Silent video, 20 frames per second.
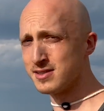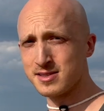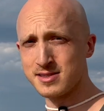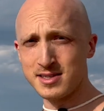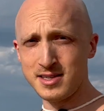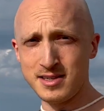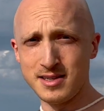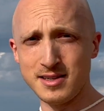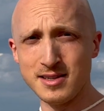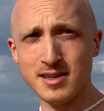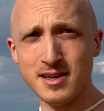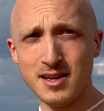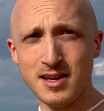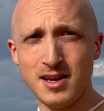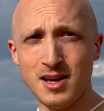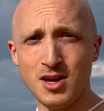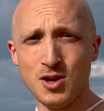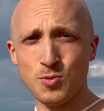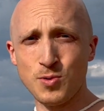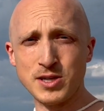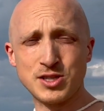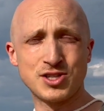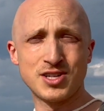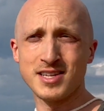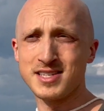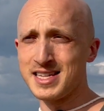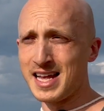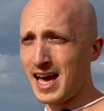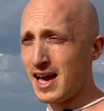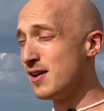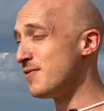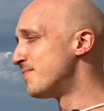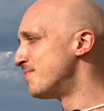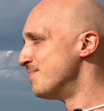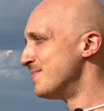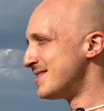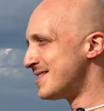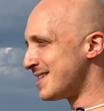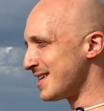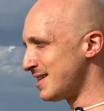Sea, which doesn't have
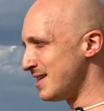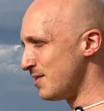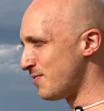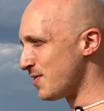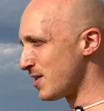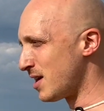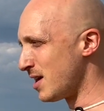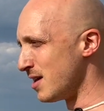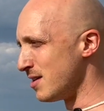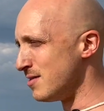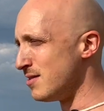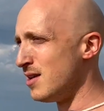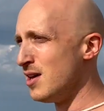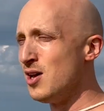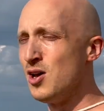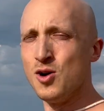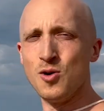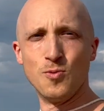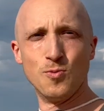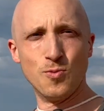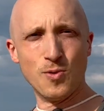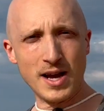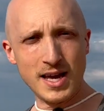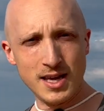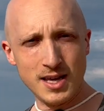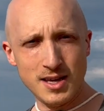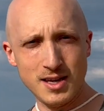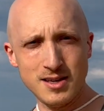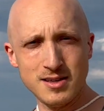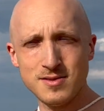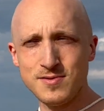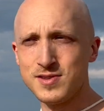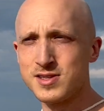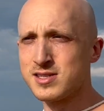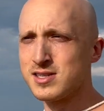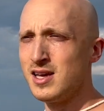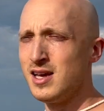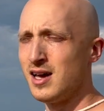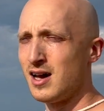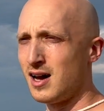significant waves,